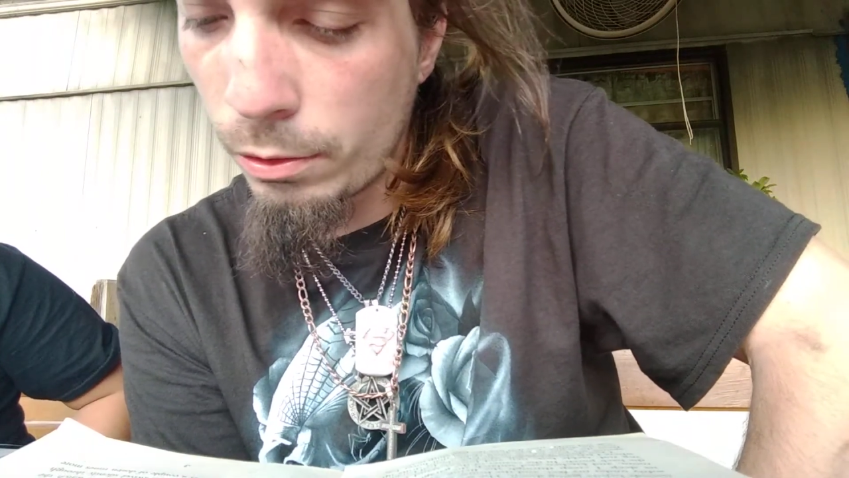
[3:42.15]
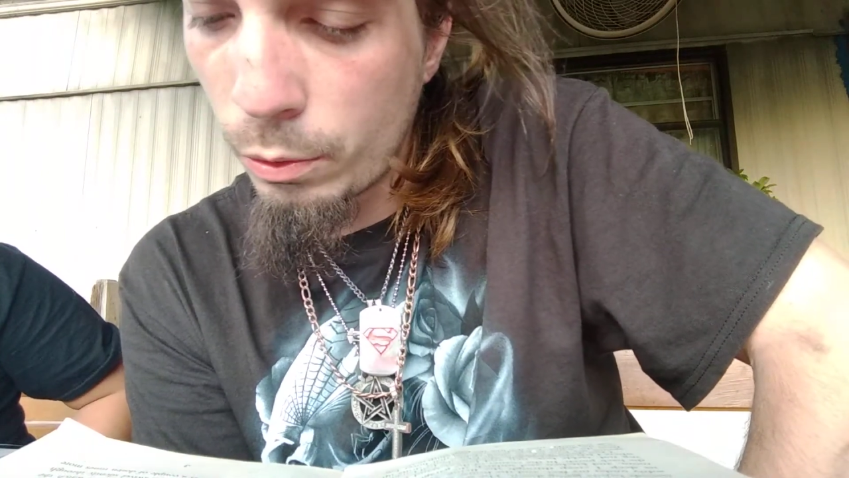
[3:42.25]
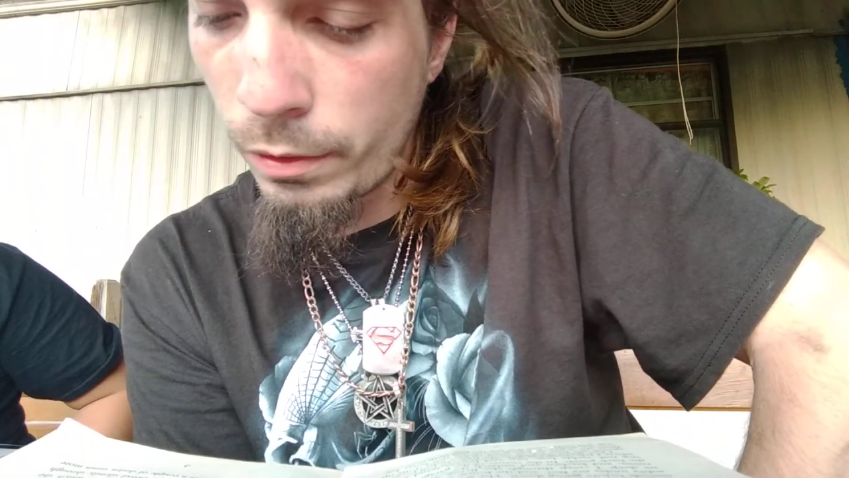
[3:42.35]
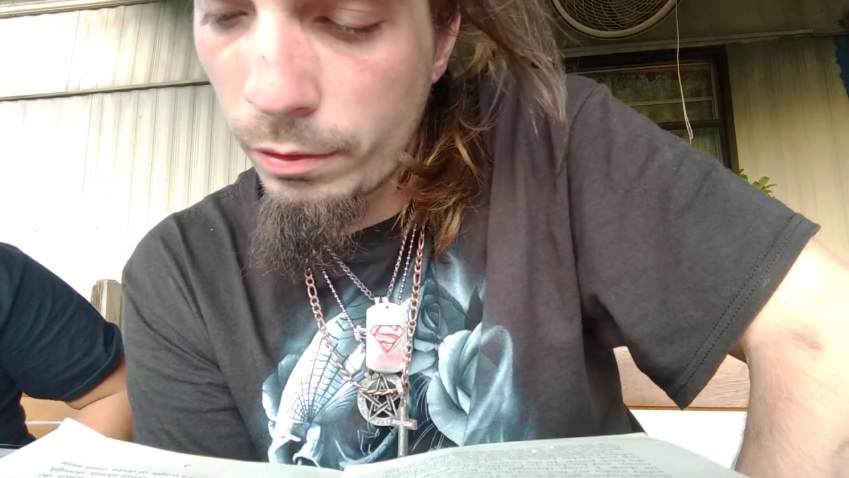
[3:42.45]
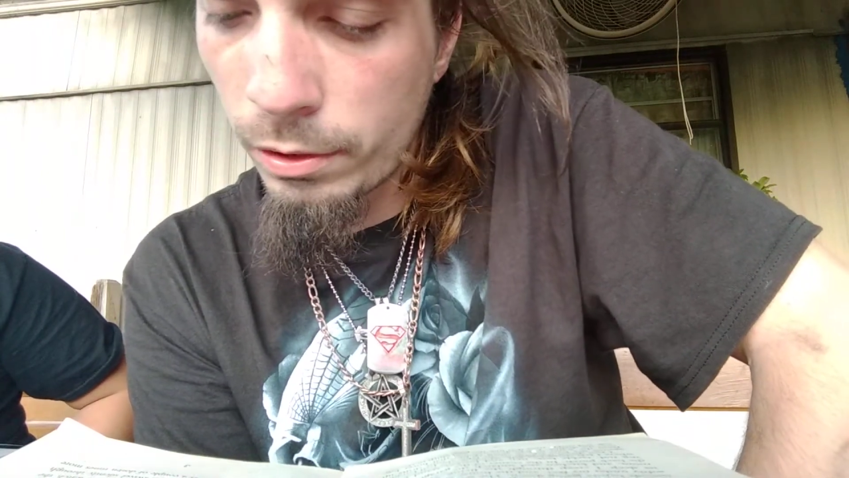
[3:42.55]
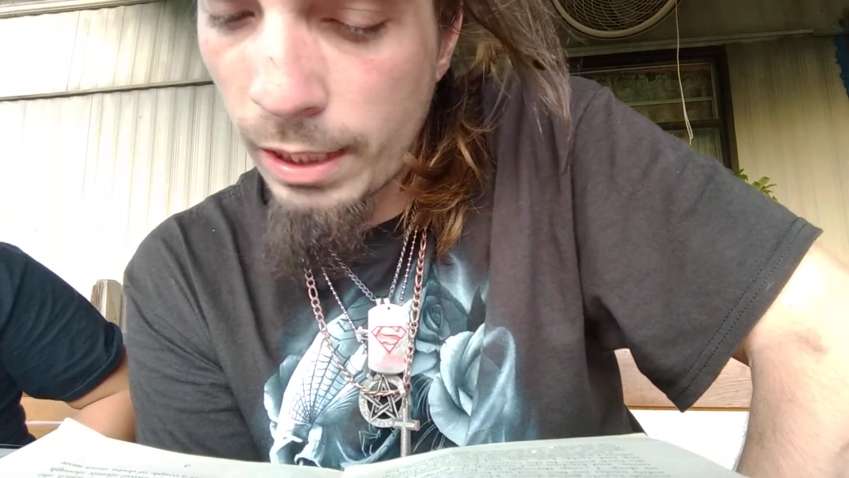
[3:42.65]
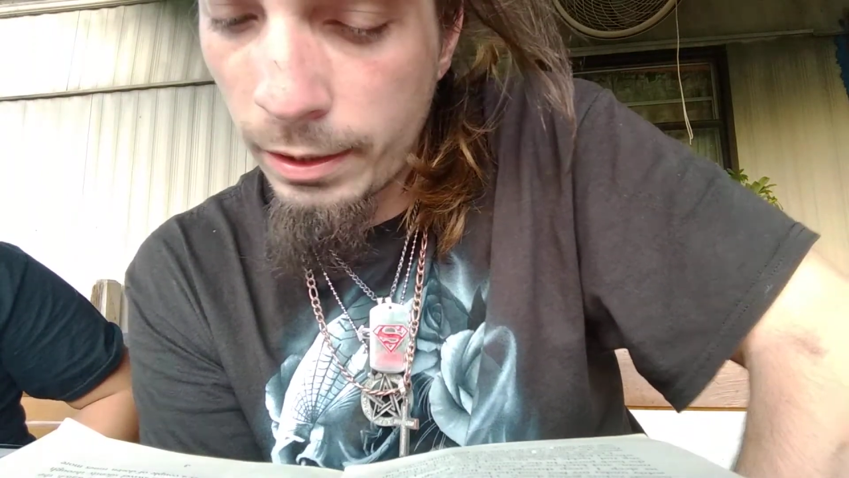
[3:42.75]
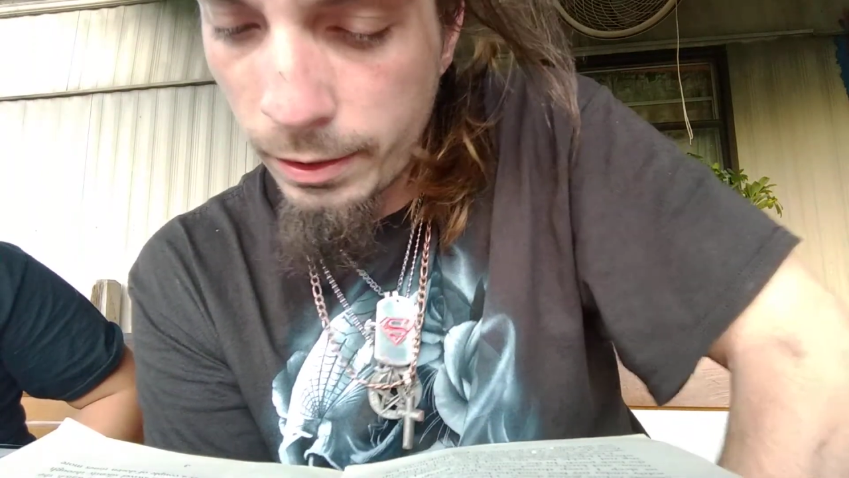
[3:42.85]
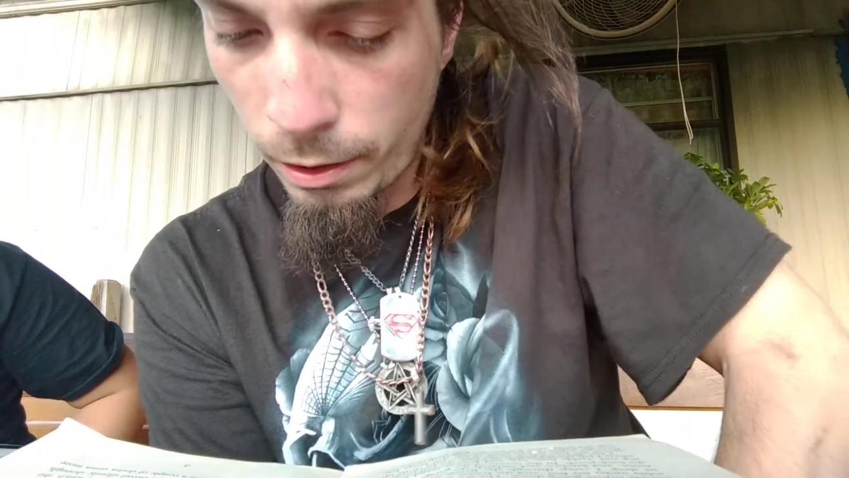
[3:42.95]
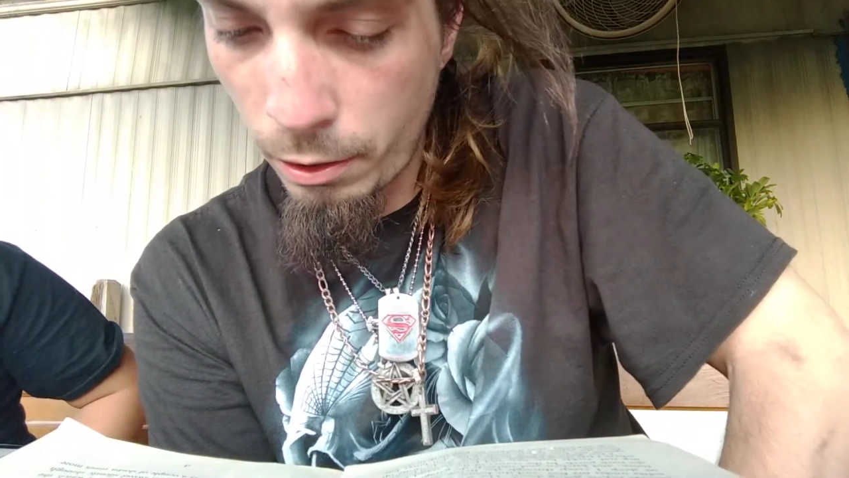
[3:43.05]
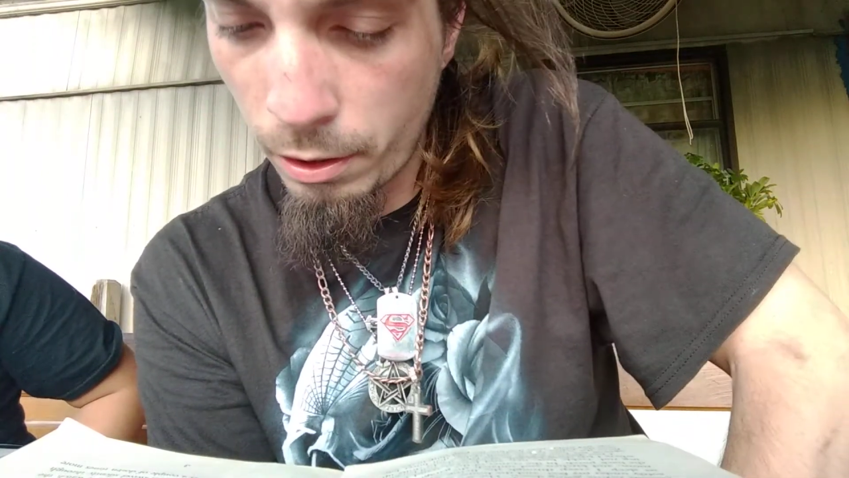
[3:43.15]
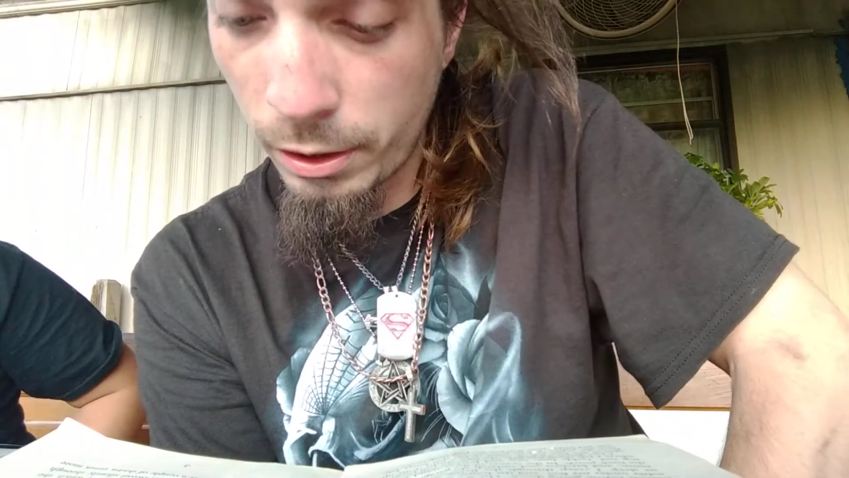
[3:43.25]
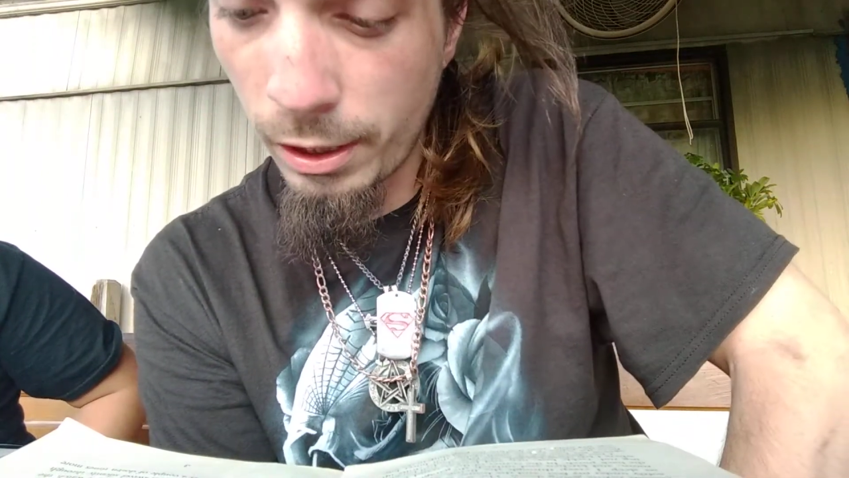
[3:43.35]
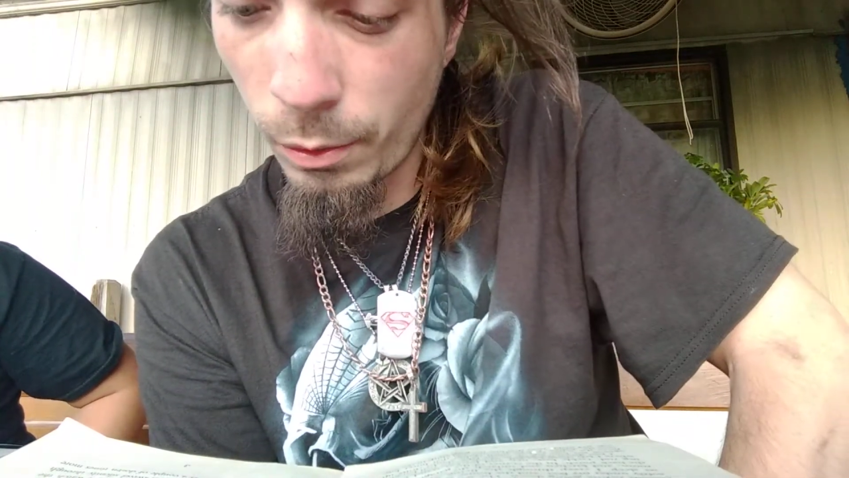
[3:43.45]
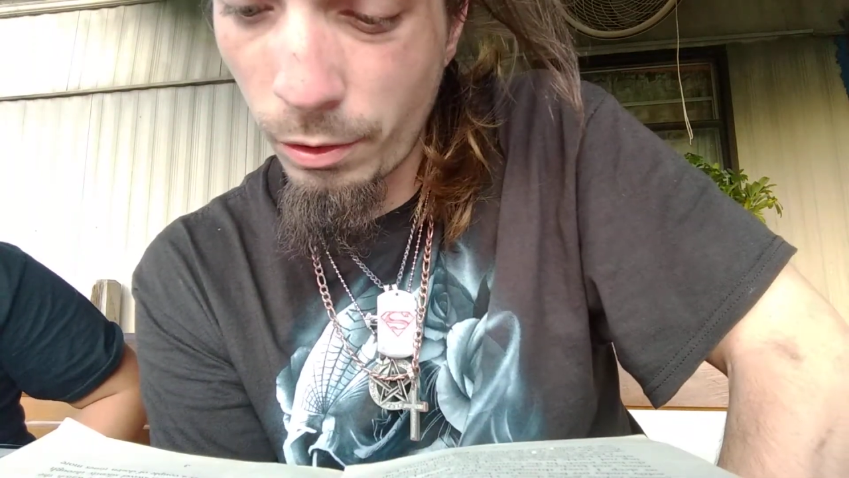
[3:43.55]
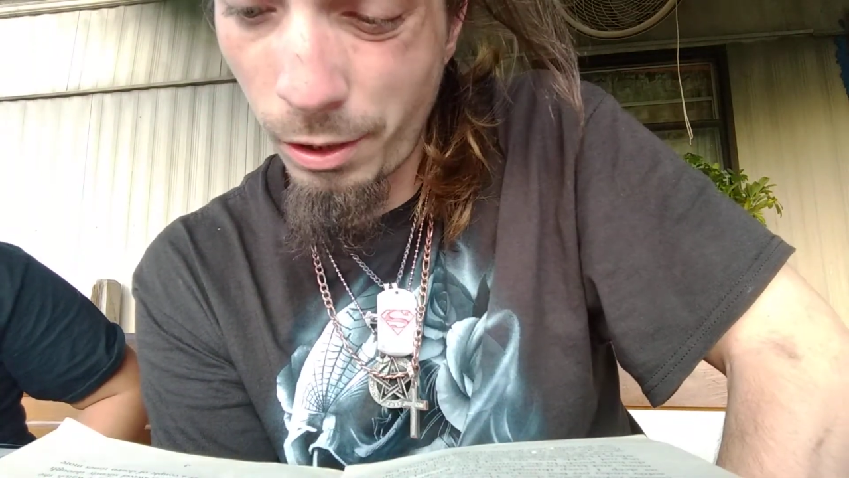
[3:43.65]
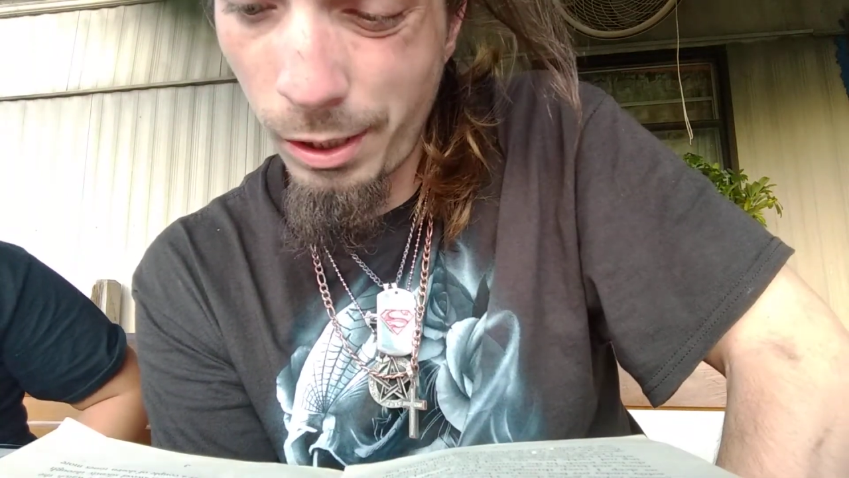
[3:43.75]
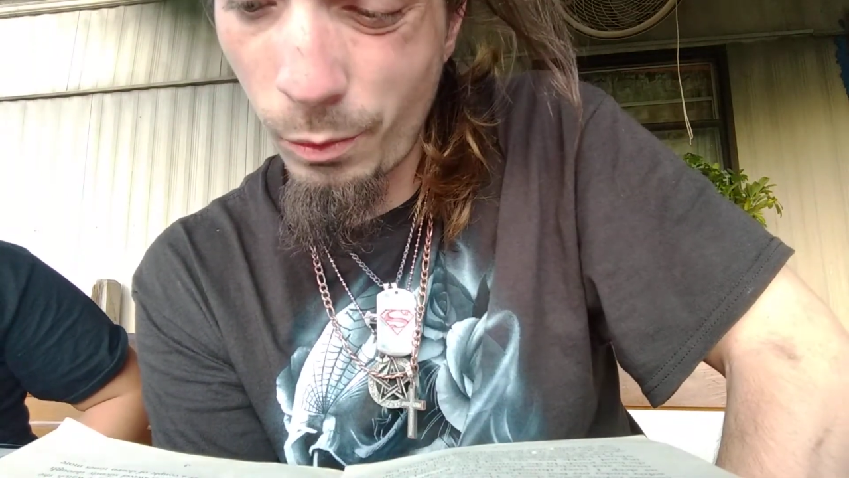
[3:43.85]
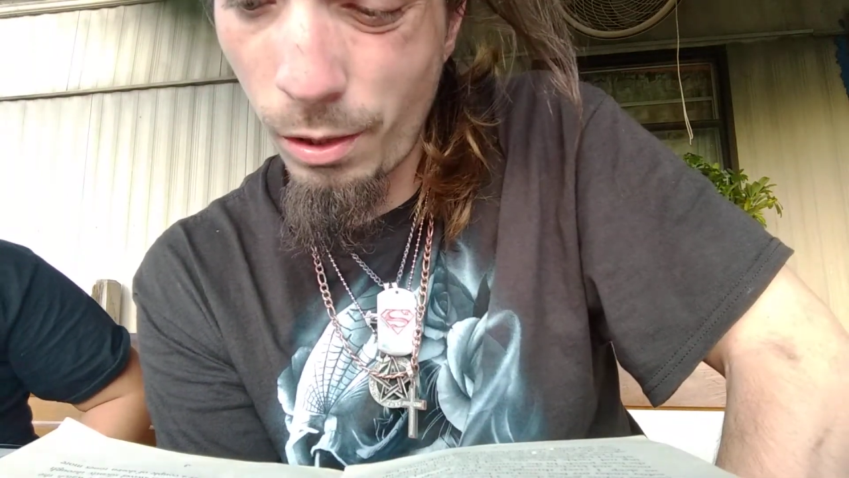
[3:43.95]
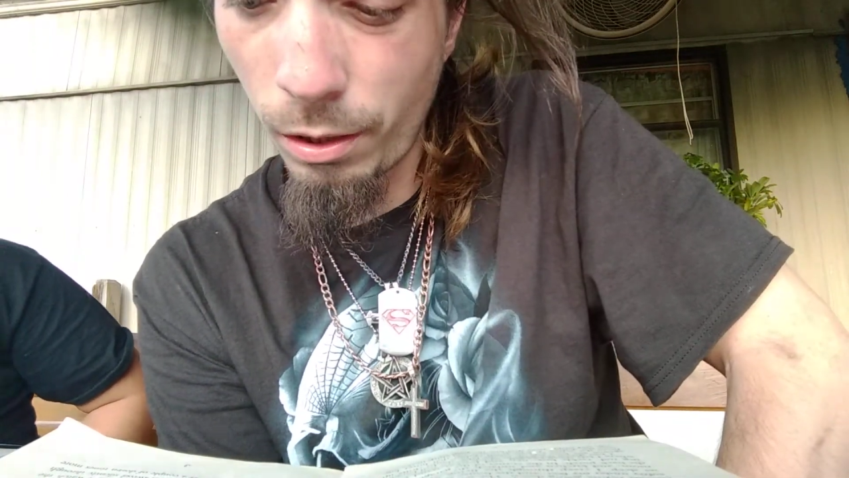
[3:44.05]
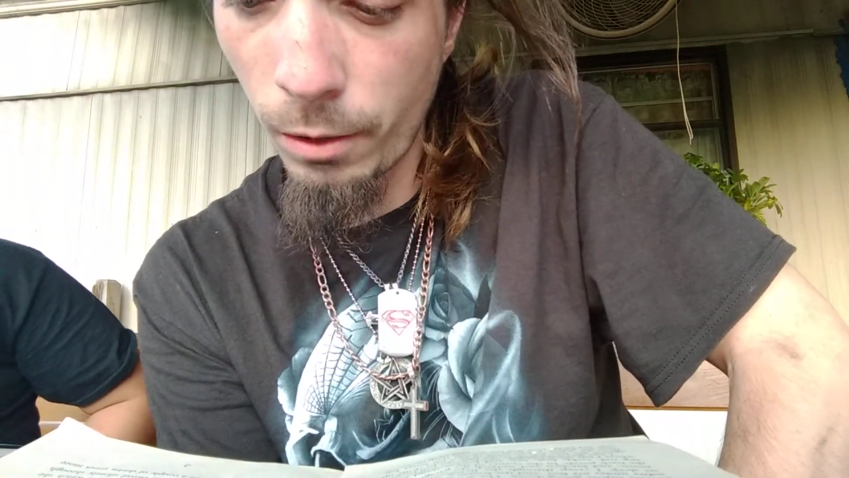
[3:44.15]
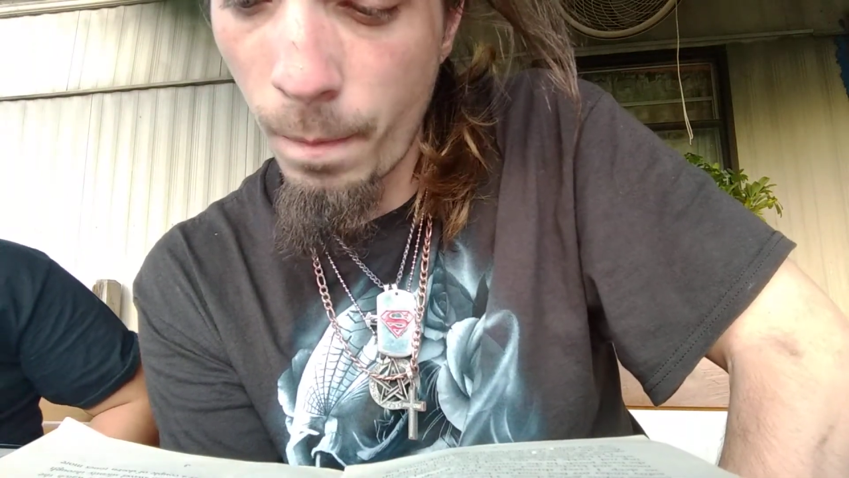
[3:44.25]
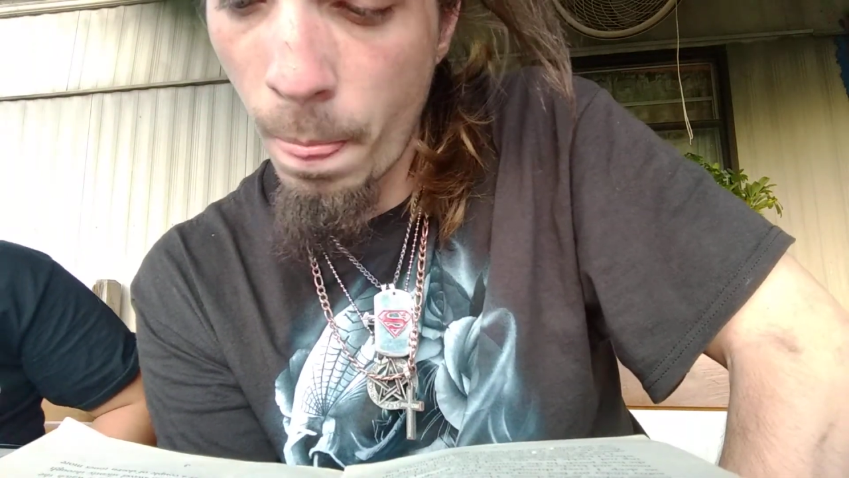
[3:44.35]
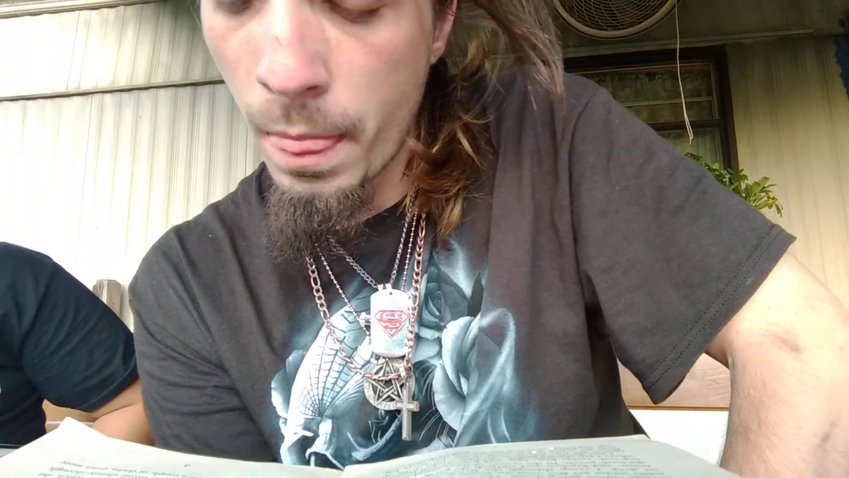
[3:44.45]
swivel silently through the clear green water